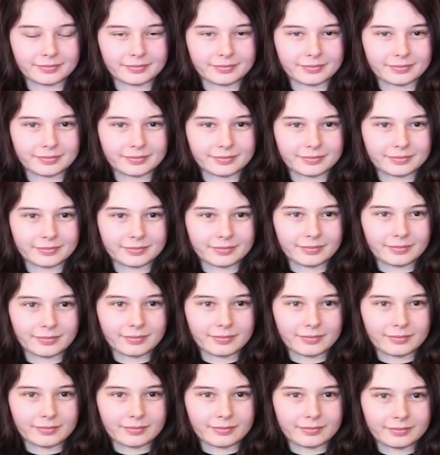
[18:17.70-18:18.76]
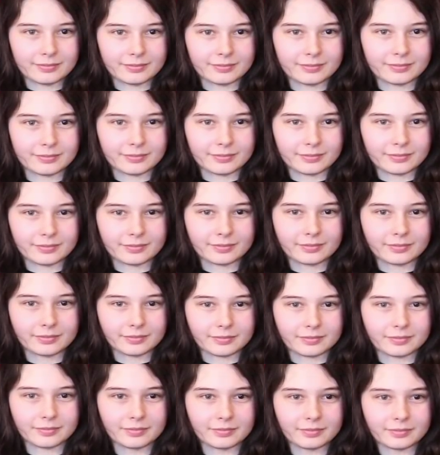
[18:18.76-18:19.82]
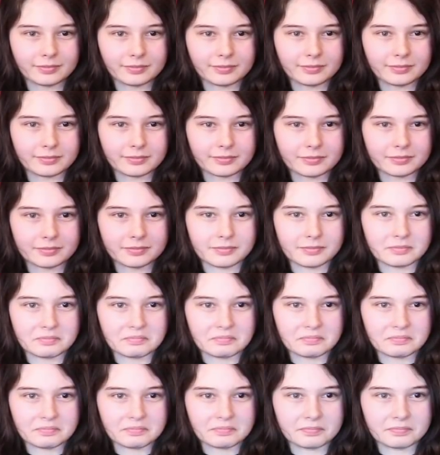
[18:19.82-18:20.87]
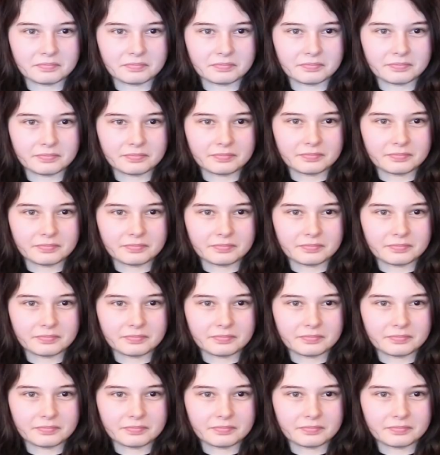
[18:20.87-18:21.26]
(silent)